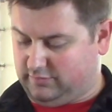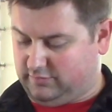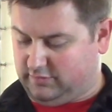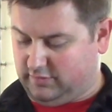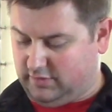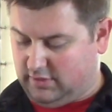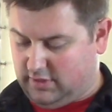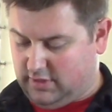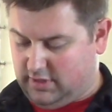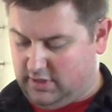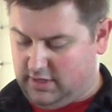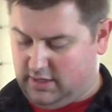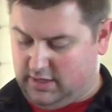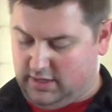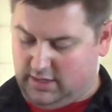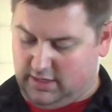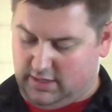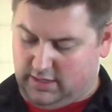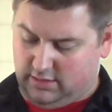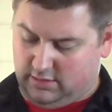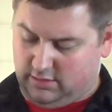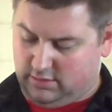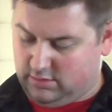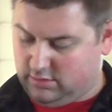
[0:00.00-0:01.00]

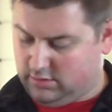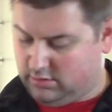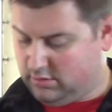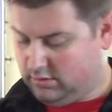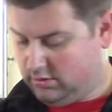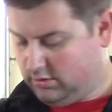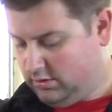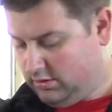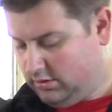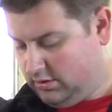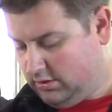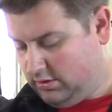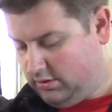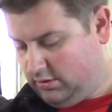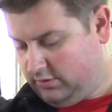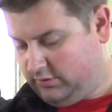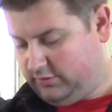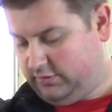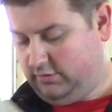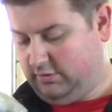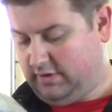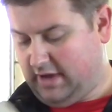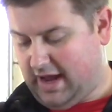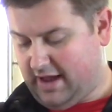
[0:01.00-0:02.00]

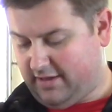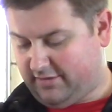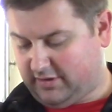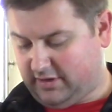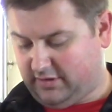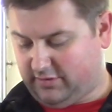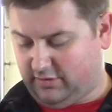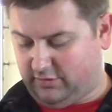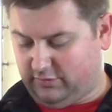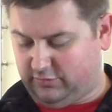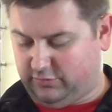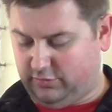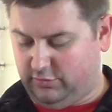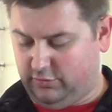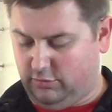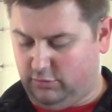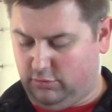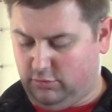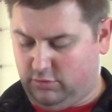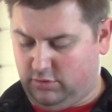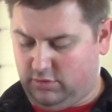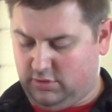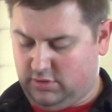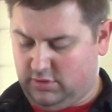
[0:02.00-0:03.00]
2 gaskets and
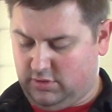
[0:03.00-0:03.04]
2